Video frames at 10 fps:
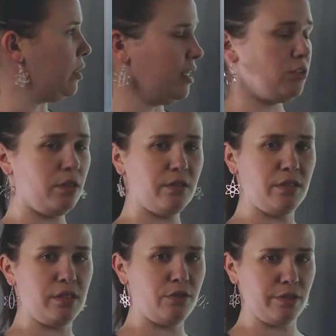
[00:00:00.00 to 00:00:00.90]

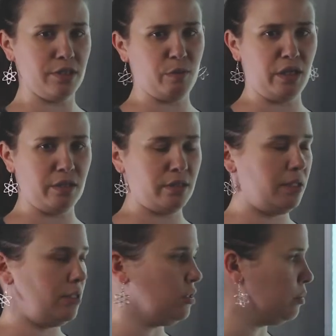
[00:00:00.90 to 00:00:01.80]
electrons, decreasing my
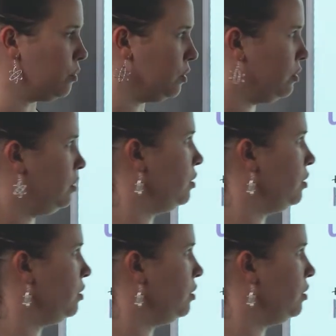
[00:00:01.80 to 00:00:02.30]
oxidation number.